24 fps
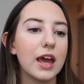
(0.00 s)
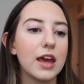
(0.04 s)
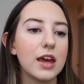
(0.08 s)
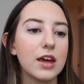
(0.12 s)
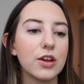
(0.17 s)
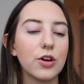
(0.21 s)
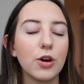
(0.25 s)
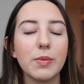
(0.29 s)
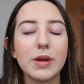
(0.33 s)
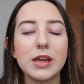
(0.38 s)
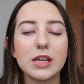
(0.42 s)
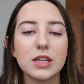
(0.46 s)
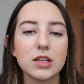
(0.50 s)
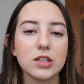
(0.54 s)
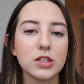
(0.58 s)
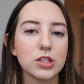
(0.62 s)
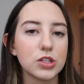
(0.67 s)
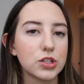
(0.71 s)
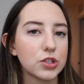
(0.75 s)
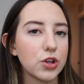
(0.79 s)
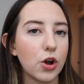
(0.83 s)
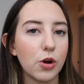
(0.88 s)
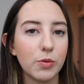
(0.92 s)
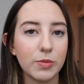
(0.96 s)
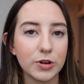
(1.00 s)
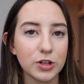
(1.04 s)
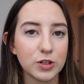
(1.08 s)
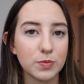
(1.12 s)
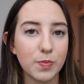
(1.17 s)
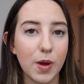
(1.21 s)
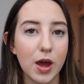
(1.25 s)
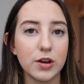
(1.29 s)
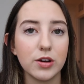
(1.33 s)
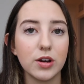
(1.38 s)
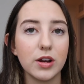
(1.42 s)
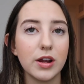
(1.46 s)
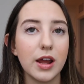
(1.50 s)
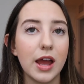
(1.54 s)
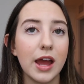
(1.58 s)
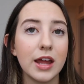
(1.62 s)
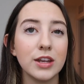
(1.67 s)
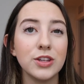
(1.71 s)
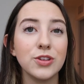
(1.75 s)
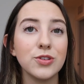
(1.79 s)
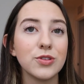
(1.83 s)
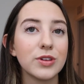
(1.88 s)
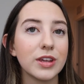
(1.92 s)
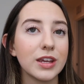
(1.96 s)
it'll make it so much better
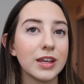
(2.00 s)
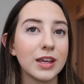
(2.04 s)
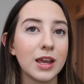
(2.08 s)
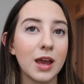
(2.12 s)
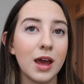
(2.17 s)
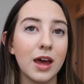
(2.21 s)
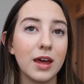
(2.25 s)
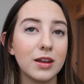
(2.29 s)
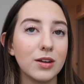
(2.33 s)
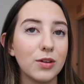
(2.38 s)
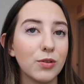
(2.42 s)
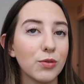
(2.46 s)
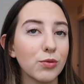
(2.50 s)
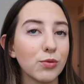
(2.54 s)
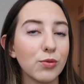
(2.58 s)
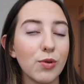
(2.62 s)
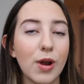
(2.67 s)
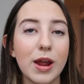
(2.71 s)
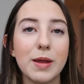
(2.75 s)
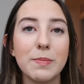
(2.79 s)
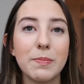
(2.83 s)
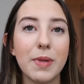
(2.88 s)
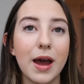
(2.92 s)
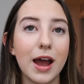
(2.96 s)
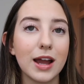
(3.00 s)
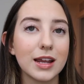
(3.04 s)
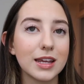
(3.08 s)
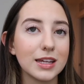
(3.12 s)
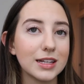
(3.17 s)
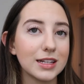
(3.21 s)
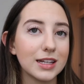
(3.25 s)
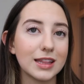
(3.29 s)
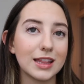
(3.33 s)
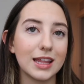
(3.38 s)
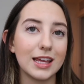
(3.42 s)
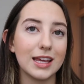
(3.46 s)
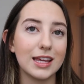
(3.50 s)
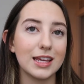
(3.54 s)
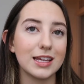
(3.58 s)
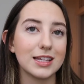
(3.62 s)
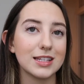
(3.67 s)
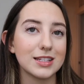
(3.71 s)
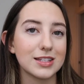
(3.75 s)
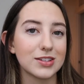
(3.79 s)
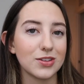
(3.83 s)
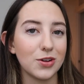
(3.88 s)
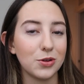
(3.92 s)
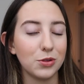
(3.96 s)
and you can get right back into
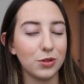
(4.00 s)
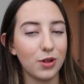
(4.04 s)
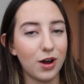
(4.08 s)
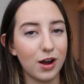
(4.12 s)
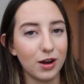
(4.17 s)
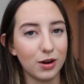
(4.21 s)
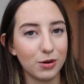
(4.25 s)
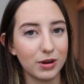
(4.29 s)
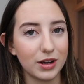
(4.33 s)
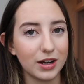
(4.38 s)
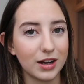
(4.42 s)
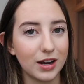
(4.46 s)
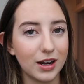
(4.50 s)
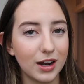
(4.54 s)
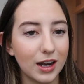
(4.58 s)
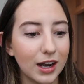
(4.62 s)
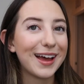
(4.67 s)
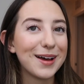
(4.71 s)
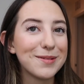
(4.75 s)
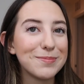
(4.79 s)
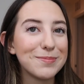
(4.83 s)
things a lot quicker.